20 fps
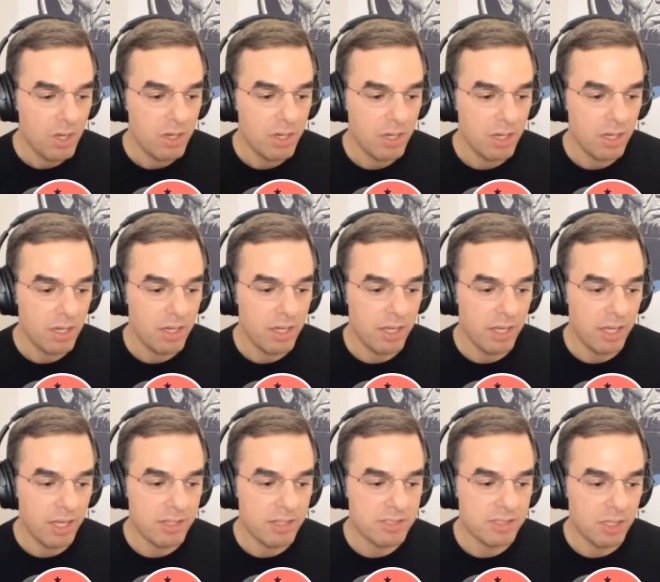
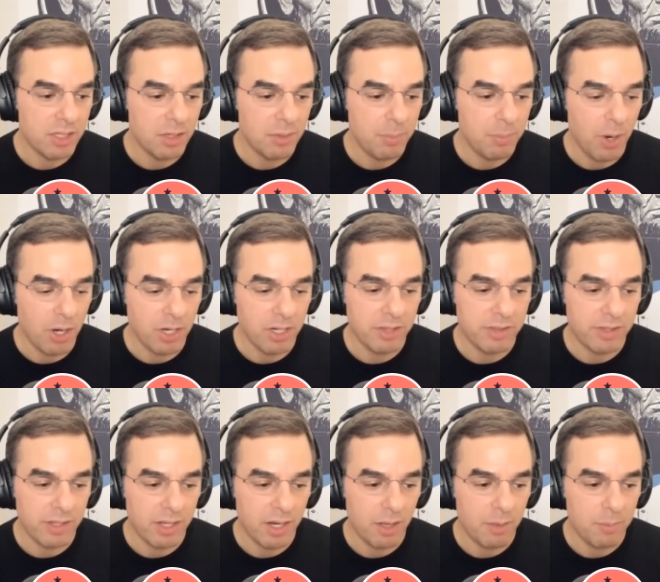it's a party
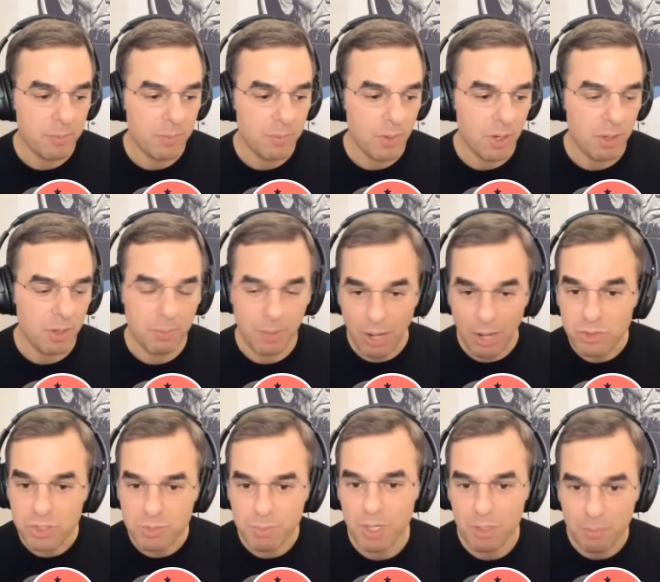that I'm
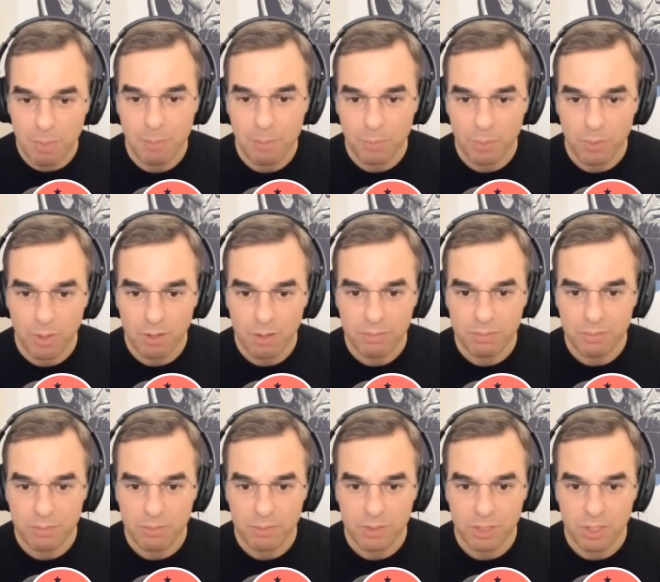proud to be a member
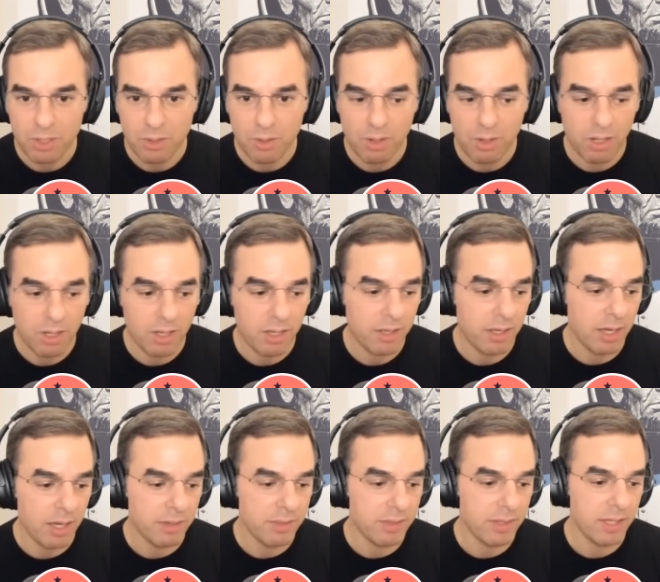of.
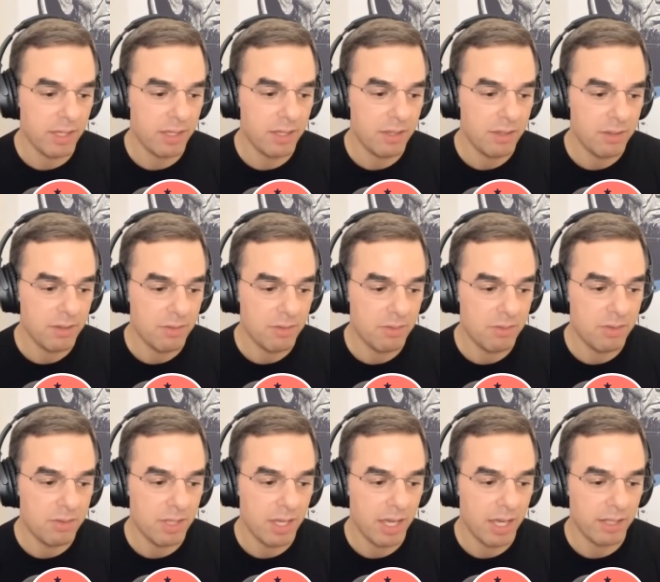I think
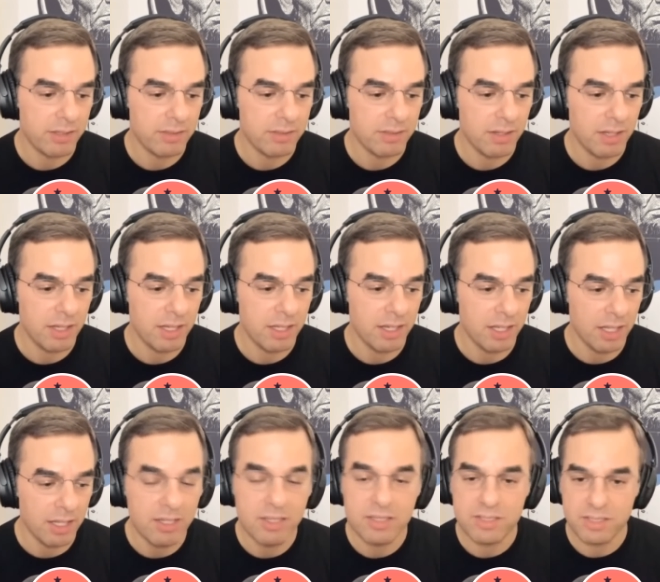that it
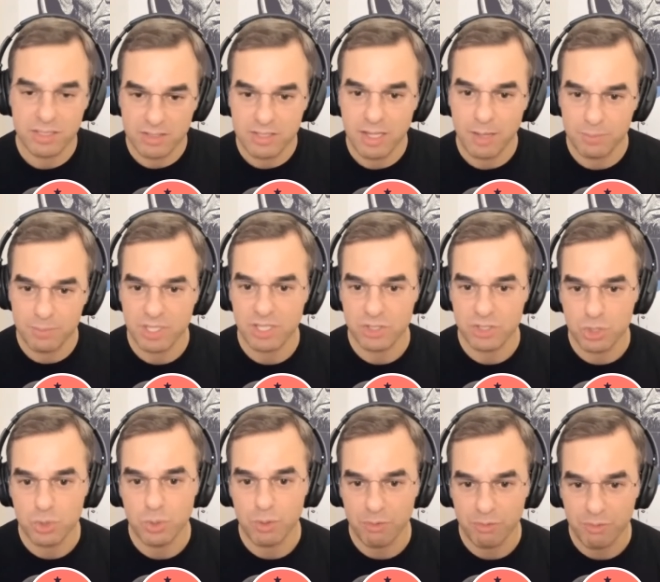is attempting
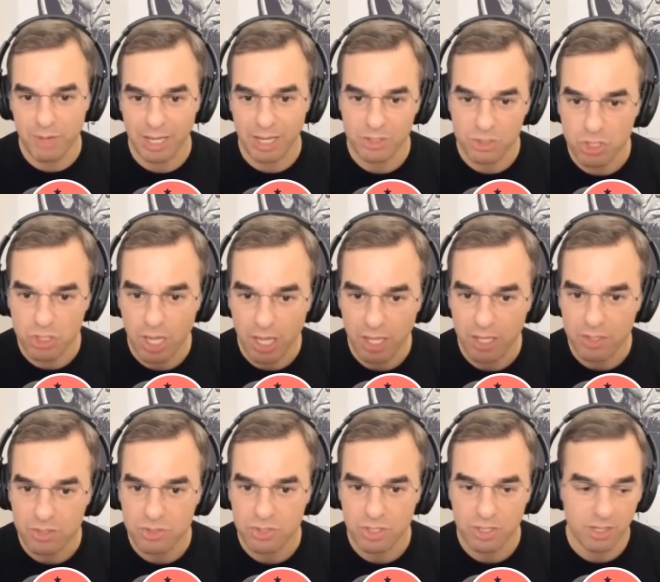to affect
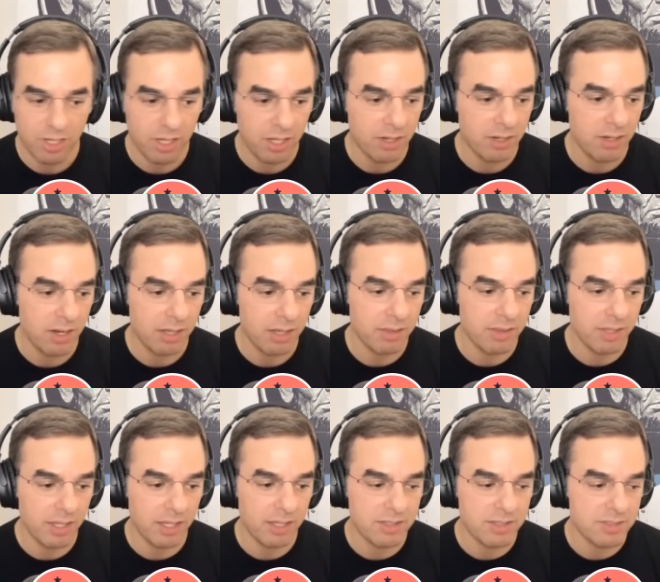change, and I
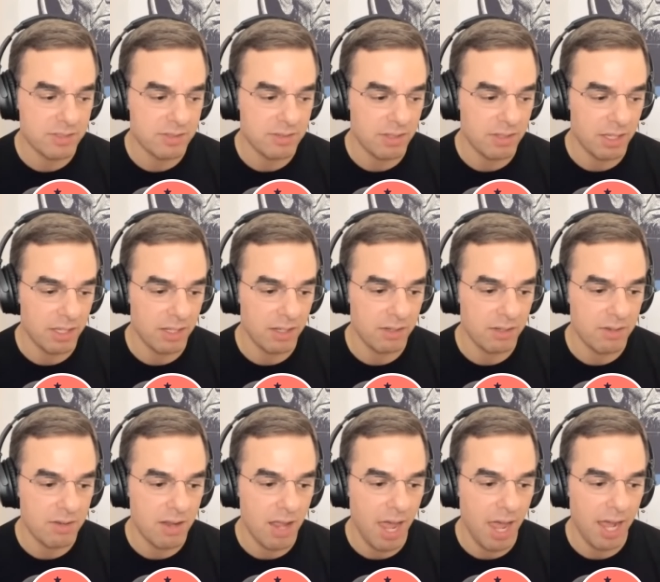think it
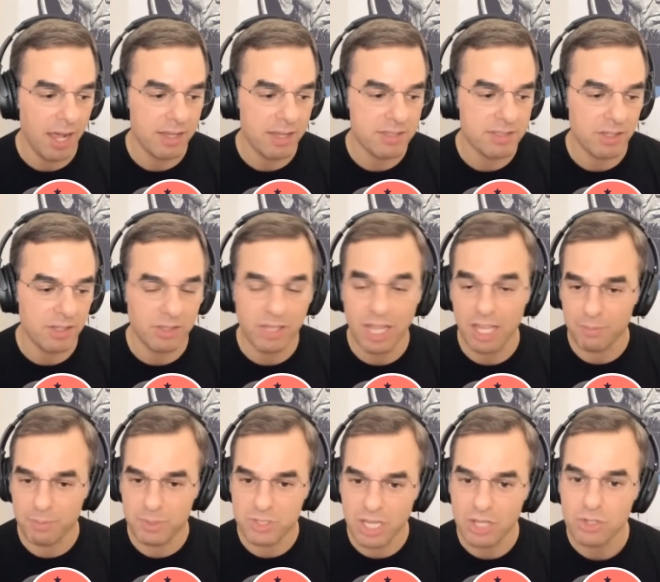has a lot of
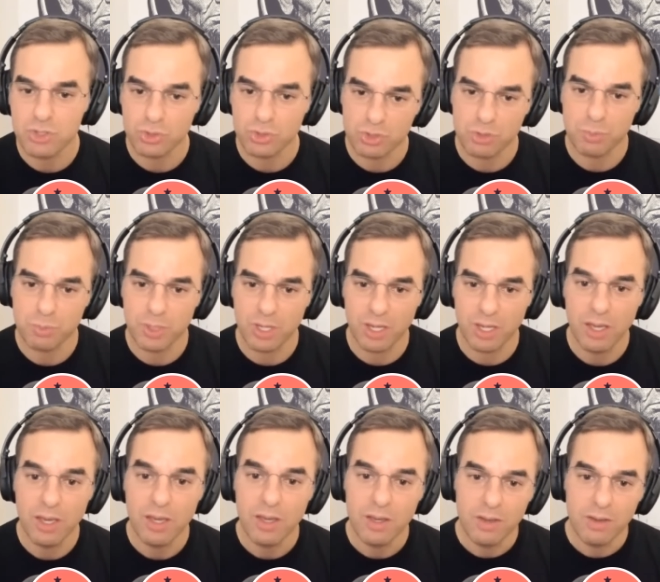potential to be
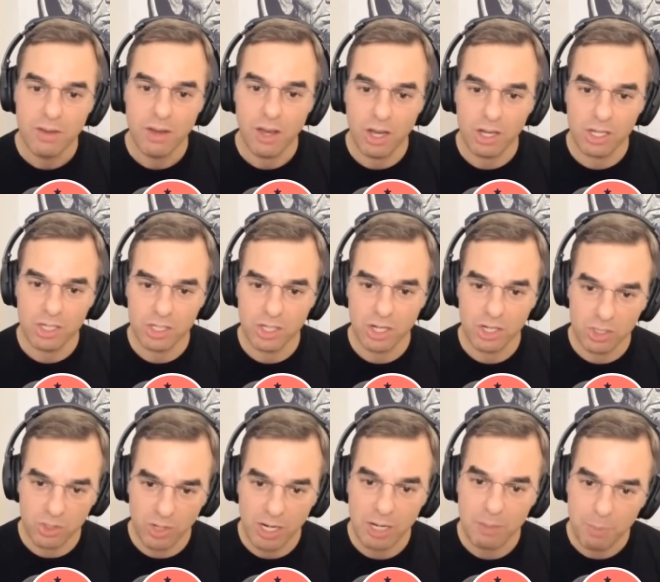a
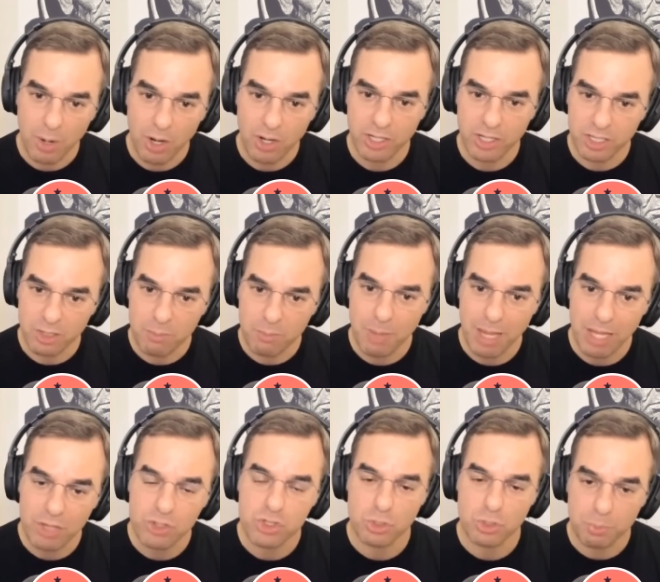great party and a
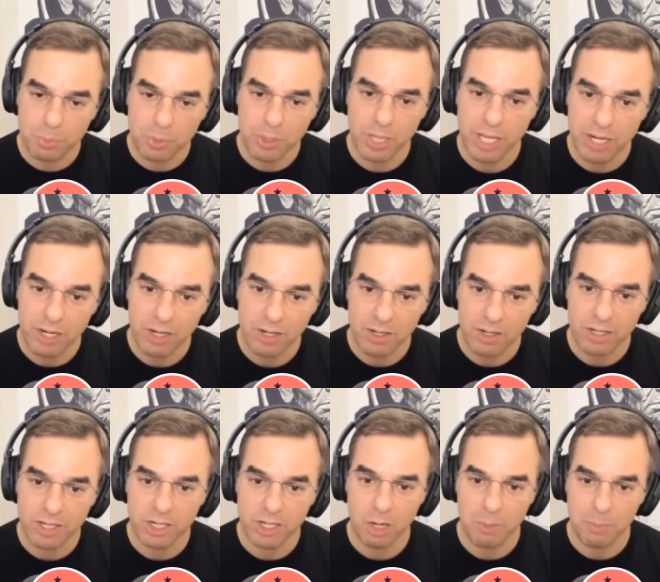major player
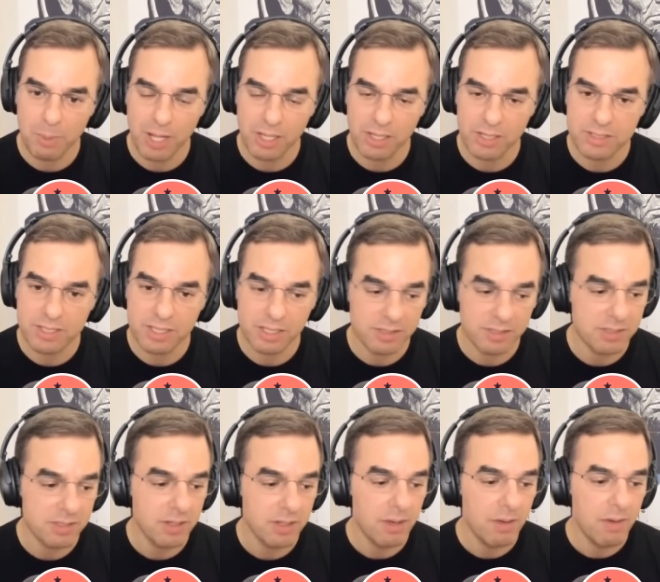in our politics.